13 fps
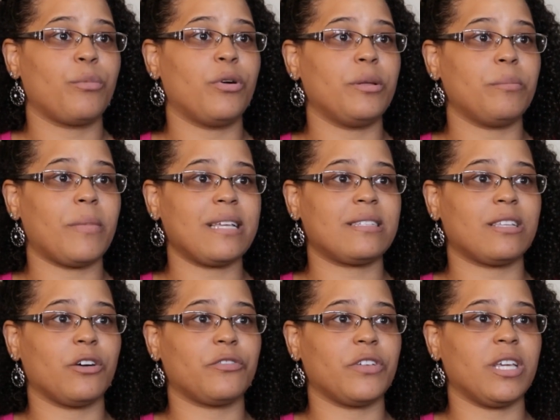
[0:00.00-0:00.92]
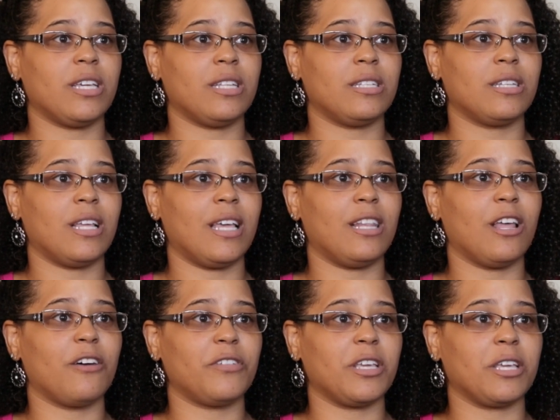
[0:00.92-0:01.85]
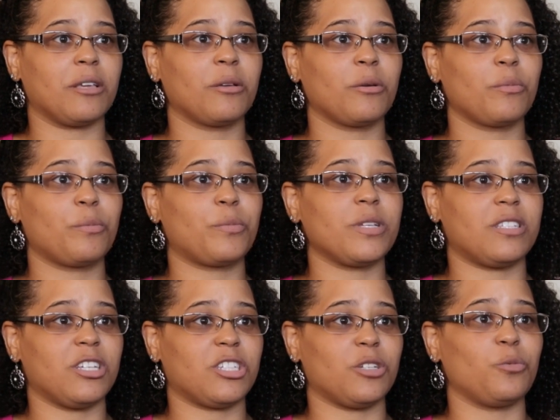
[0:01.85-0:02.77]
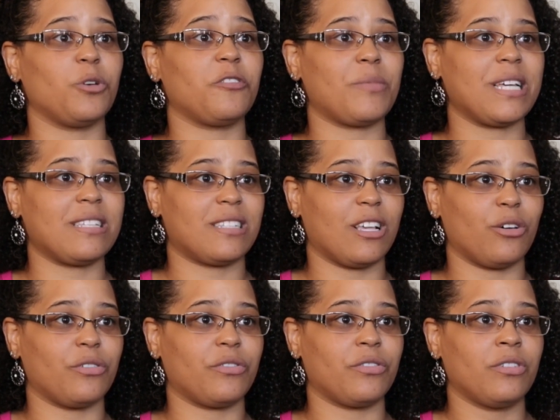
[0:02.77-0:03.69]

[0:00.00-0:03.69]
Put myself in a loving position with myself.